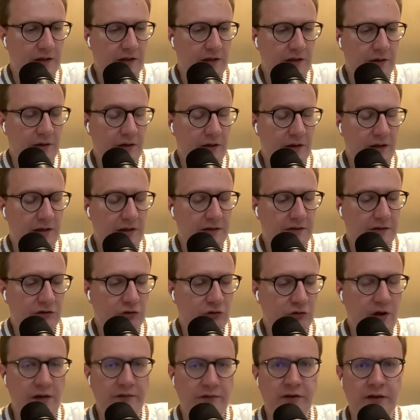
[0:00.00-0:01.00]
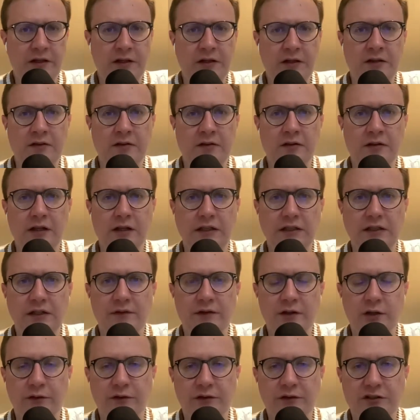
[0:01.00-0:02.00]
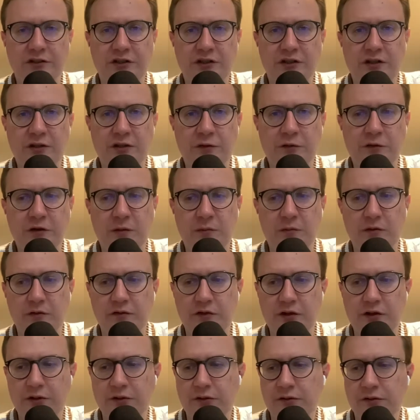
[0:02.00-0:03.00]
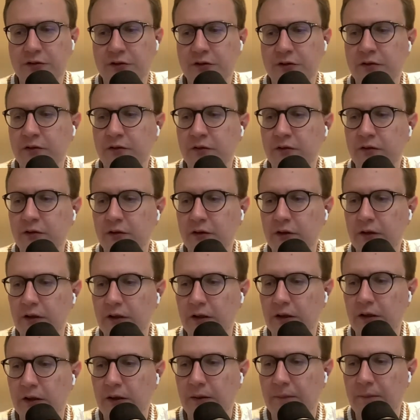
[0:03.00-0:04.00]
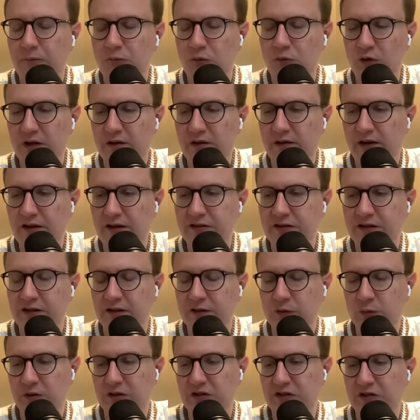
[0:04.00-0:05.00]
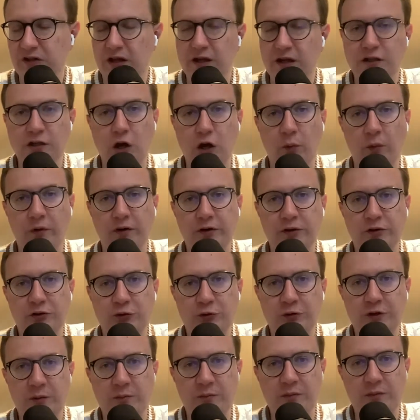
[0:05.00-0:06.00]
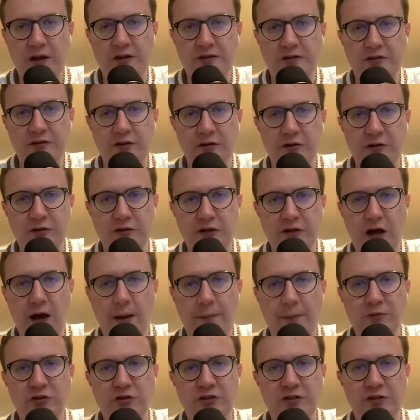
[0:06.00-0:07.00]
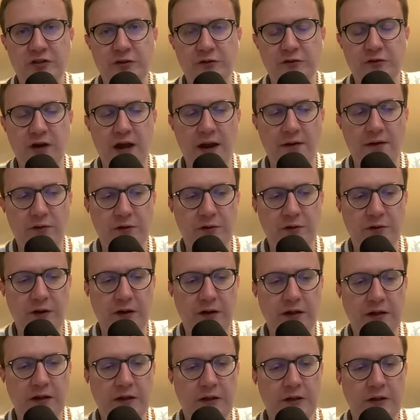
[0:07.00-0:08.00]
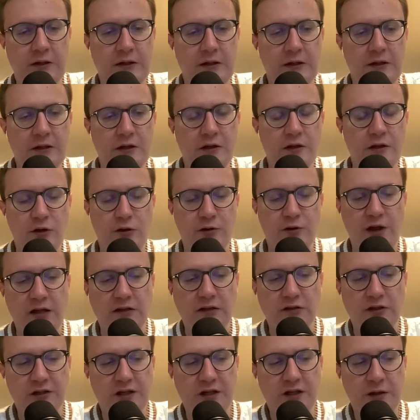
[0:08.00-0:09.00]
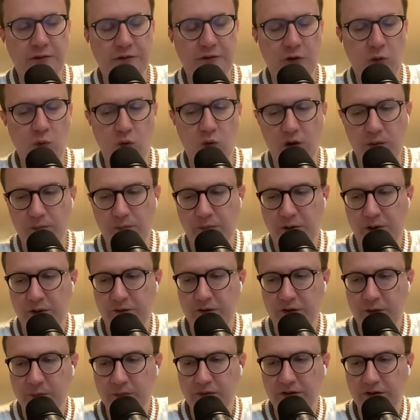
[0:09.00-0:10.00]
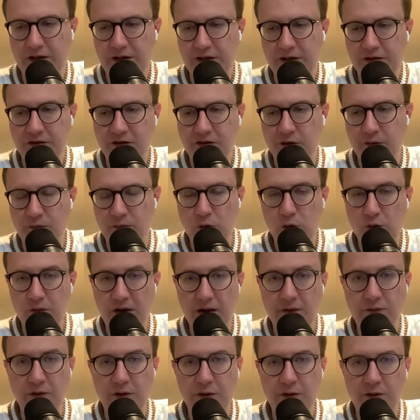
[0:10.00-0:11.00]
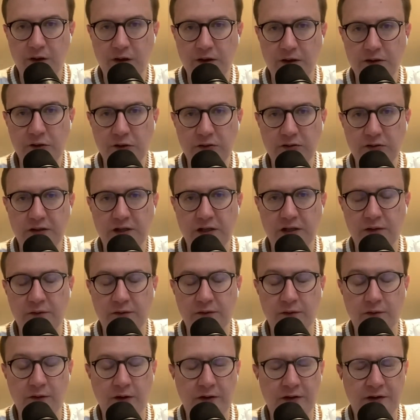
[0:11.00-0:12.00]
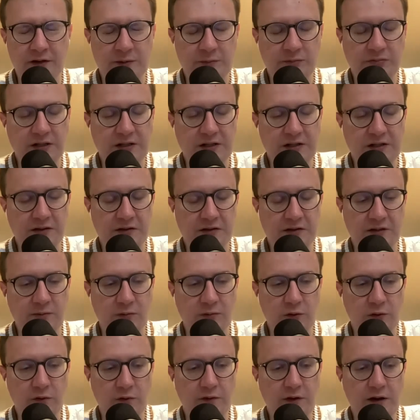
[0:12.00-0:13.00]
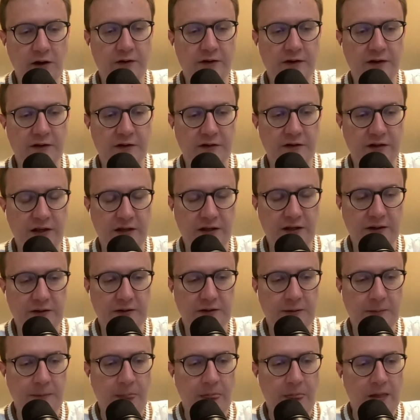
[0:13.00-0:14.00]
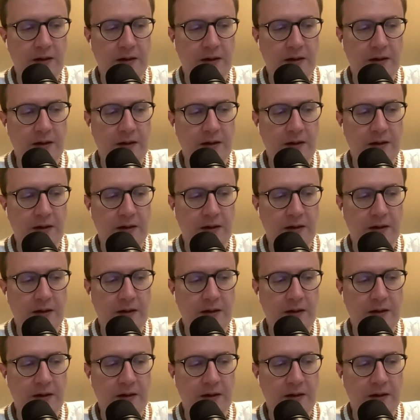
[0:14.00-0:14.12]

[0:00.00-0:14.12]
you know, traveling and living overseas for a number of years, um, realizing, as we say, go where you're treated best. There's options for everything you're not looking for one perfect place to move everything. You're looking for various places to move various things.